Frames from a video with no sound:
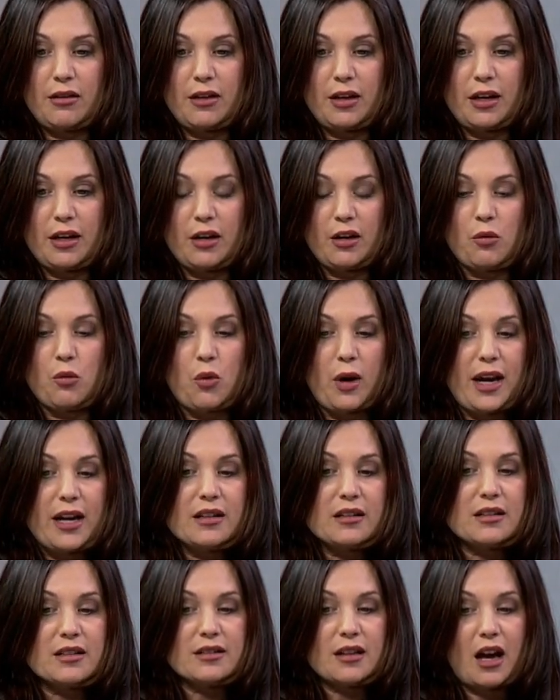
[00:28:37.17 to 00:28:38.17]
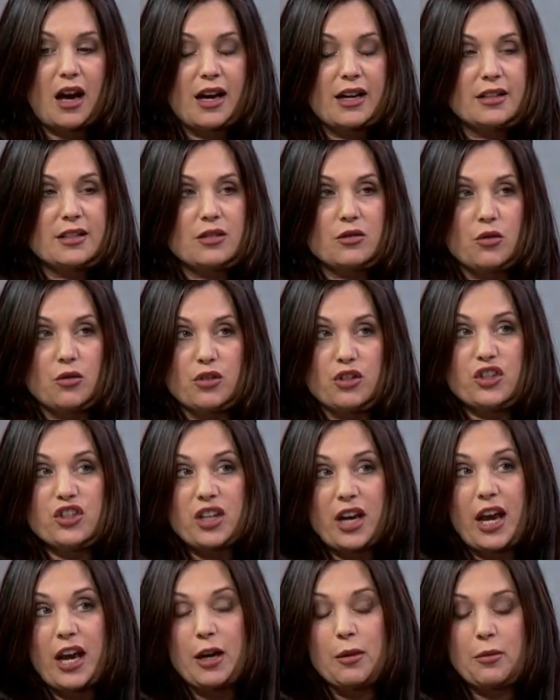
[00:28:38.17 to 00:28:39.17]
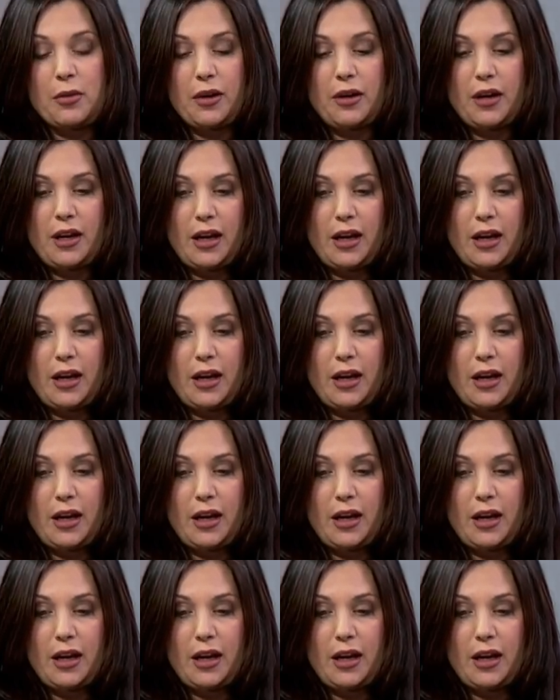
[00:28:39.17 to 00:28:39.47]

their weight, size, or shape.